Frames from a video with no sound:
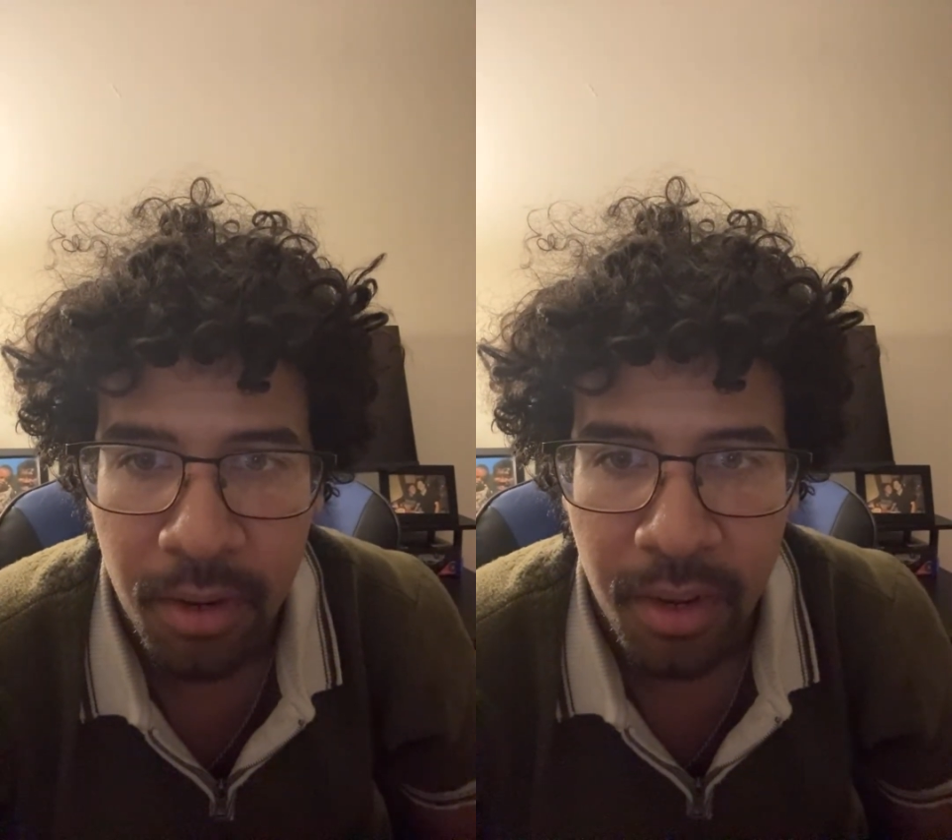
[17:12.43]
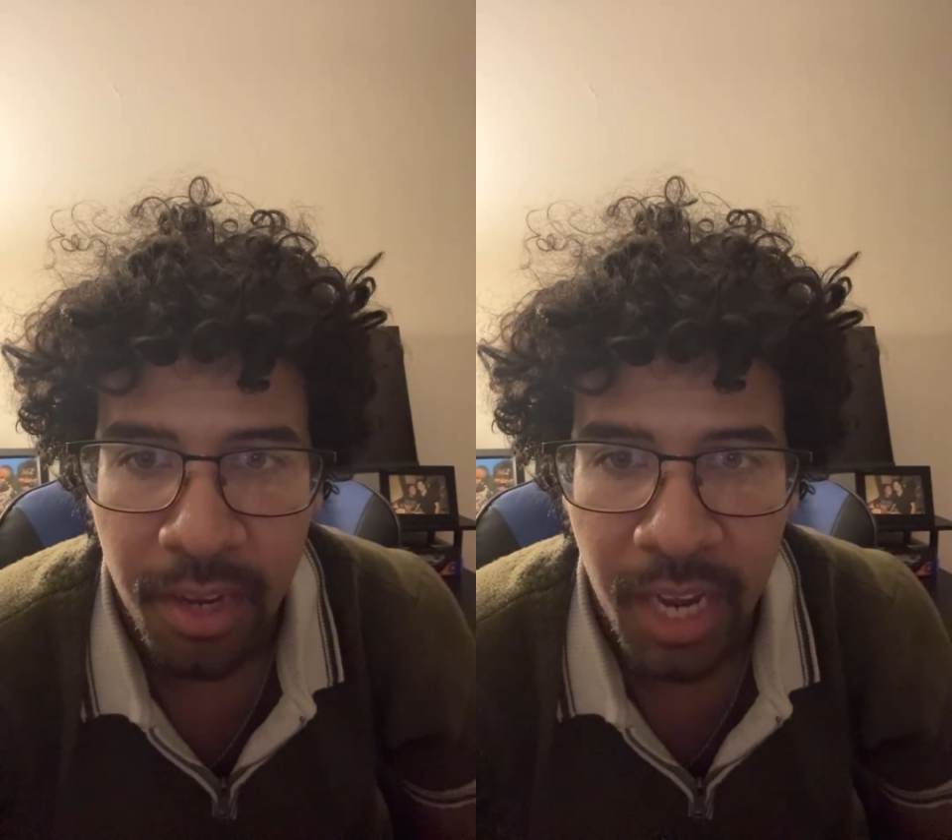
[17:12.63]

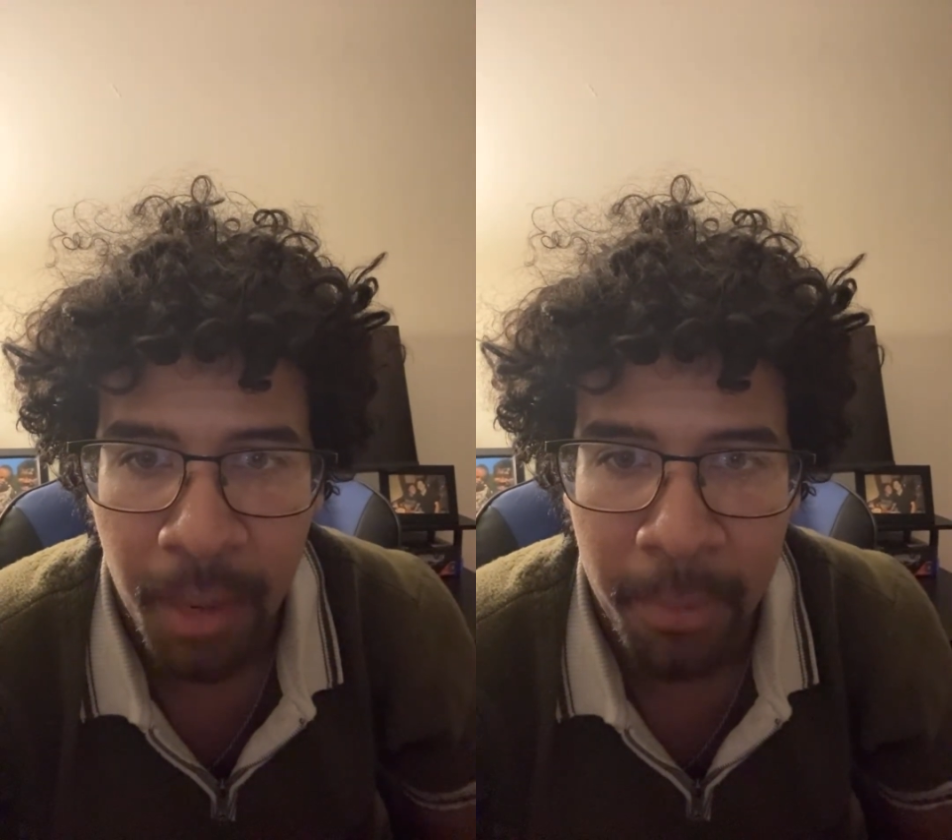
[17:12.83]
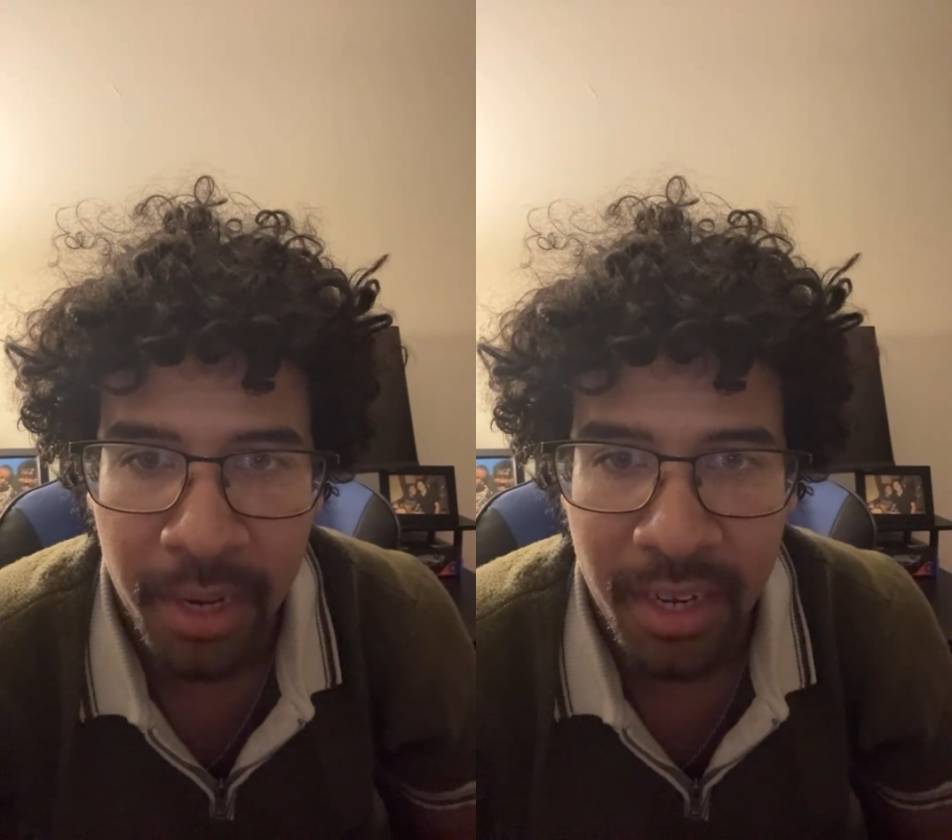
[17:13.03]
Yeah,
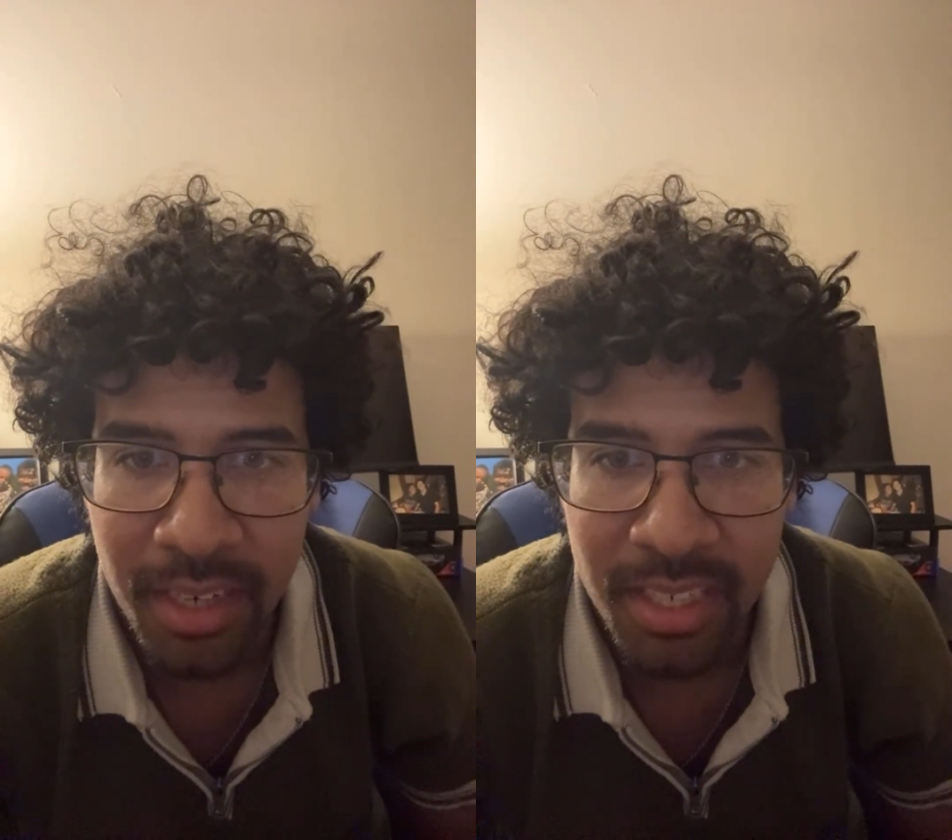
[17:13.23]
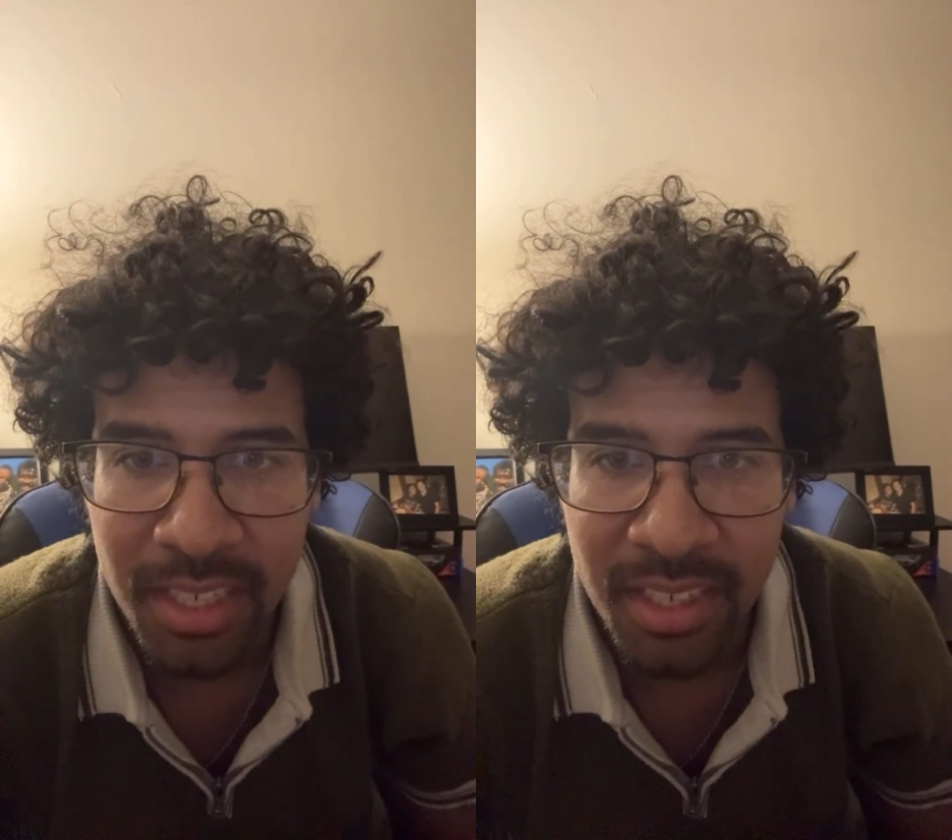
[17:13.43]
Mike
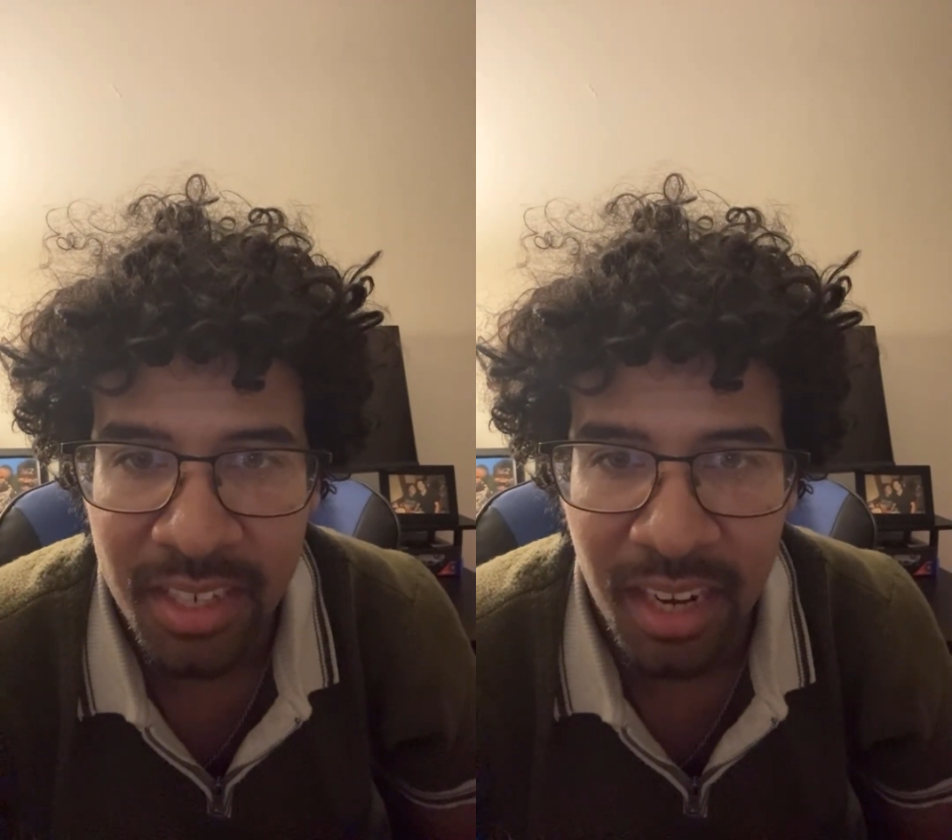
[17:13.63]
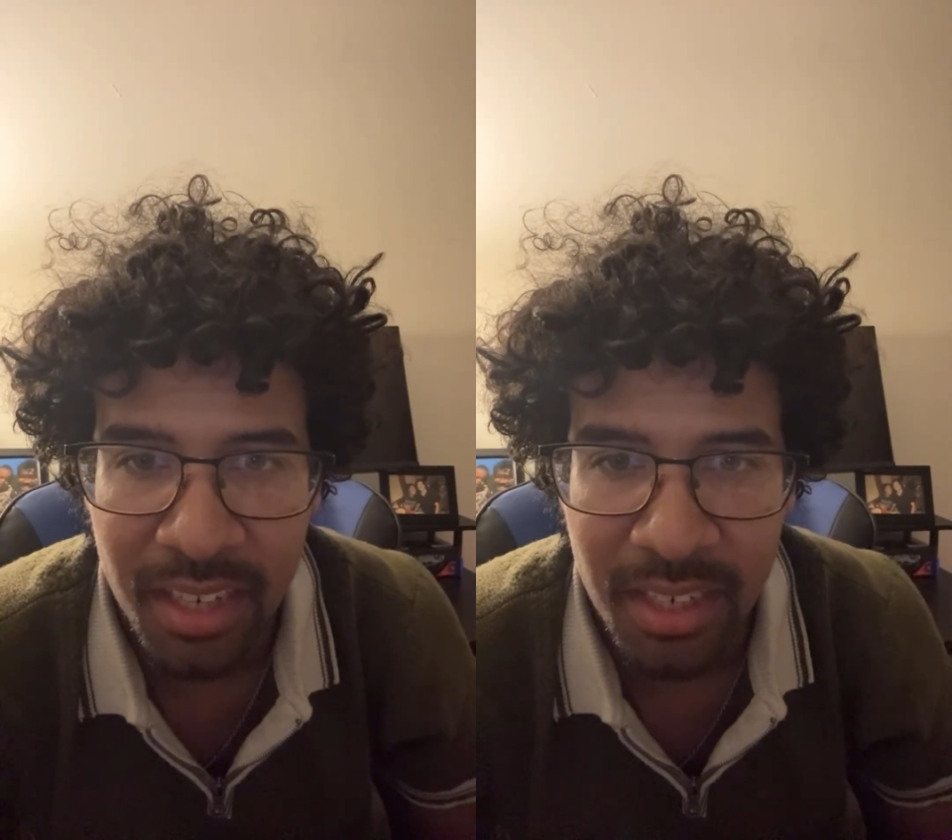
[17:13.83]
Gates,
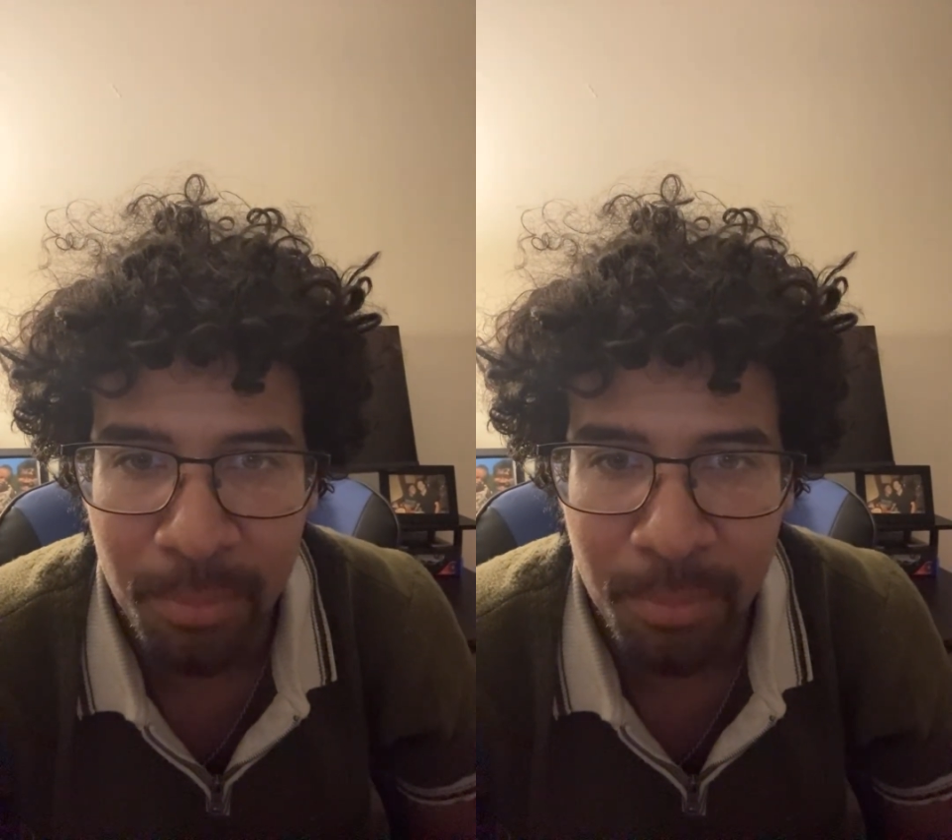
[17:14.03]
the